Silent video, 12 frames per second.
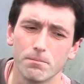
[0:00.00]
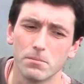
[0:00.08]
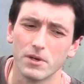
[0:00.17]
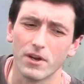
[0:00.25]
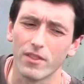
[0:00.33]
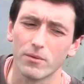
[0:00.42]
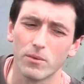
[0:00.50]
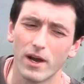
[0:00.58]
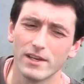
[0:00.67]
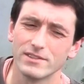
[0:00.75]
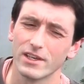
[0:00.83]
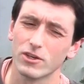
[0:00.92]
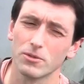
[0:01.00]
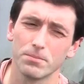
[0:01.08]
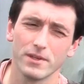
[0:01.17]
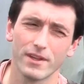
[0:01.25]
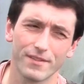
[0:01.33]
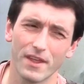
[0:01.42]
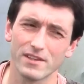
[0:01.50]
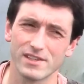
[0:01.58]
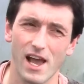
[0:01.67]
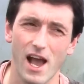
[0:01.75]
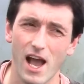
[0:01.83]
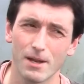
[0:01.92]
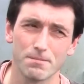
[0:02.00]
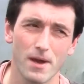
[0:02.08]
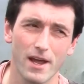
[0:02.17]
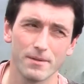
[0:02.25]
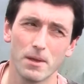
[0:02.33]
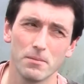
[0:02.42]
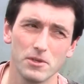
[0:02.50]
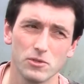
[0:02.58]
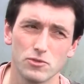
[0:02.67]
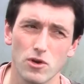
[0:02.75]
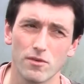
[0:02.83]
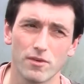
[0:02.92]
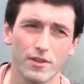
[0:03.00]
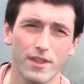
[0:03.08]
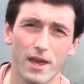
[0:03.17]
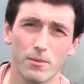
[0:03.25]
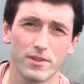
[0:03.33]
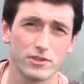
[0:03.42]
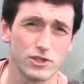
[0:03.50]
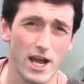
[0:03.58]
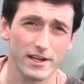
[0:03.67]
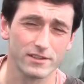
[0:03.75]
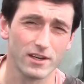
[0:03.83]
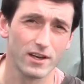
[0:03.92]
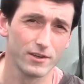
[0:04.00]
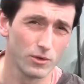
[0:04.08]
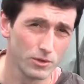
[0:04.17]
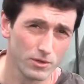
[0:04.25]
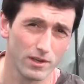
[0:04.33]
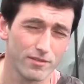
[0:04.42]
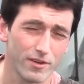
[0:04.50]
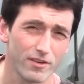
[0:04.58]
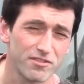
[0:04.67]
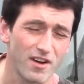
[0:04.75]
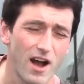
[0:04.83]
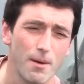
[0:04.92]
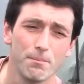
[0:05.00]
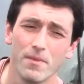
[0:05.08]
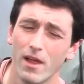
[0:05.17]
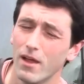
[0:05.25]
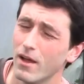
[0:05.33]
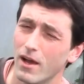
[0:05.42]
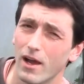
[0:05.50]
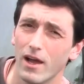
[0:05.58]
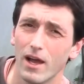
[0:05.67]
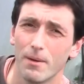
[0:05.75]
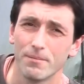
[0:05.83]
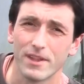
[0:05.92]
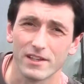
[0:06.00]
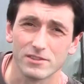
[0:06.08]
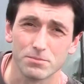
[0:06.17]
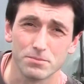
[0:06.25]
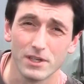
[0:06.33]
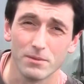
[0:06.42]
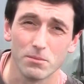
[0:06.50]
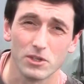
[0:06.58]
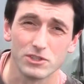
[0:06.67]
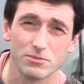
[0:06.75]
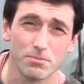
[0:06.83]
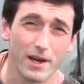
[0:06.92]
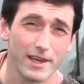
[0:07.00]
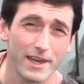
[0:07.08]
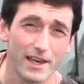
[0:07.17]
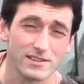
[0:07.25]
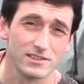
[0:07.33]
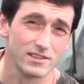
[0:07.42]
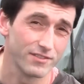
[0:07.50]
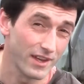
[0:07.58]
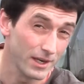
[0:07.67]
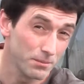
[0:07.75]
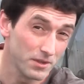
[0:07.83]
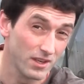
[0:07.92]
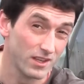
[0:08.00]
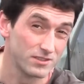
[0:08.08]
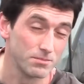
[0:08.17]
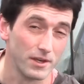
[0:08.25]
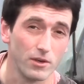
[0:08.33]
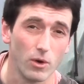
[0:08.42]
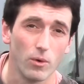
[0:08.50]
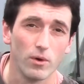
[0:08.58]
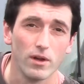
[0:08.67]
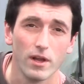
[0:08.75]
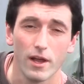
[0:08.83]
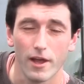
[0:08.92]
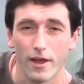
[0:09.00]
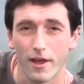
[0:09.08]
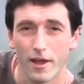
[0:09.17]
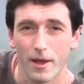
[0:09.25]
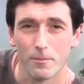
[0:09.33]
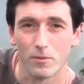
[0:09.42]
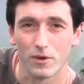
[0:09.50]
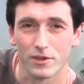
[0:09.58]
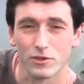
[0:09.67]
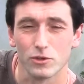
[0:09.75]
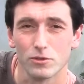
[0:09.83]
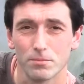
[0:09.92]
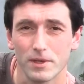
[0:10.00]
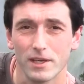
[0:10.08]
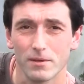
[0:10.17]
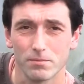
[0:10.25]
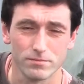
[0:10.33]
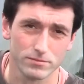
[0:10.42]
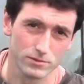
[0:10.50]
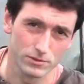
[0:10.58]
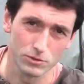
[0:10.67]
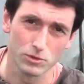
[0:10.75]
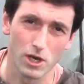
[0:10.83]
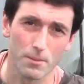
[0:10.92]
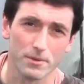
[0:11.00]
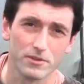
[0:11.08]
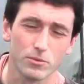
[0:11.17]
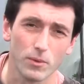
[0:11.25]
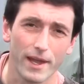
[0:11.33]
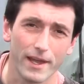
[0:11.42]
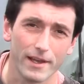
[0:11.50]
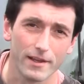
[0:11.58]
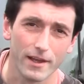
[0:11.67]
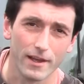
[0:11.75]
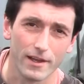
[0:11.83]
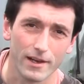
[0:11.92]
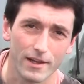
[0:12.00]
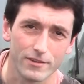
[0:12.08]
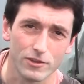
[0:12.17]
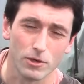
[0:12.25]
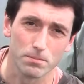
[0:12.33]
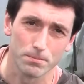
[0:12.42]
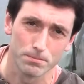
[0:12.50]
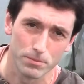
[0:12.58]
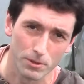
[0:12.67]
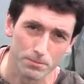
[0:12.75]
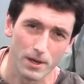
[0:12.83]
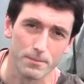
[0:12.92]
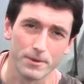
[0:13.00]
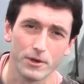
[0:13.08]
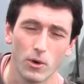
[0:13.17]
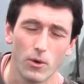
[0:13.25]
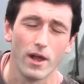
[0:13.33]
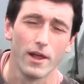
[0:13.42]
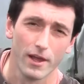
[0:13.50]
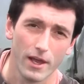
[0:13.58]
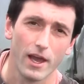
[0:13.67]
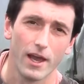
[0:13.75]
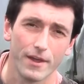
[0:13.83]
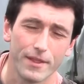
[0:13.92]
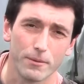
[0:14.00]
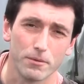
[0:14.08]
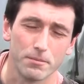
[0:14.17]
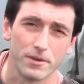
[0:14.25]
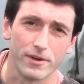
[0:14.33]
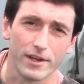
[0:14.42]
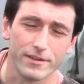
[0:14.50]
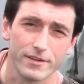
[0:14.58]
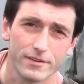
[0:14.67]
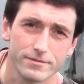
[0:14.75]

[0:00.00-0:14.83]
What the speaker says: But otherwise, it could be that there's a hard pan. Maybe you drove on there with a tractor. I know you live on a farm. That's pretty much my guess. Is if anybody else might know what it could be, do comment away. Let young blood piper know. That would be great.